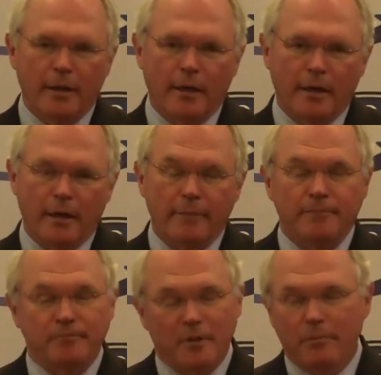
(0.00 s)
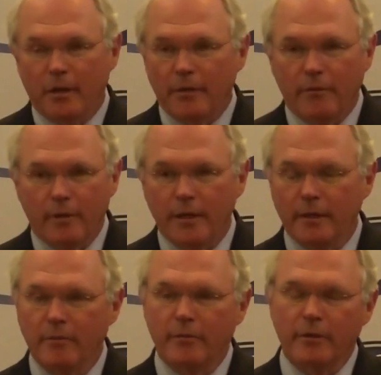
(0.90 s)
and by the way,
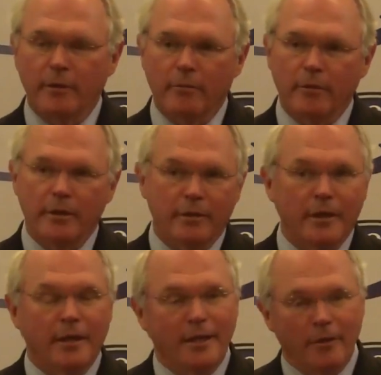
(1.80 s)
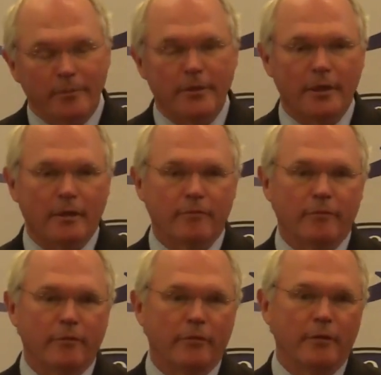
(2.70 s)
when someone has kind of helped you out
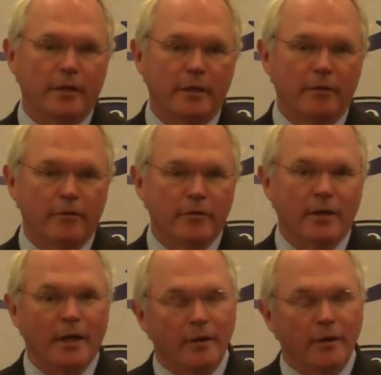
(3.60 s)
for 30 years,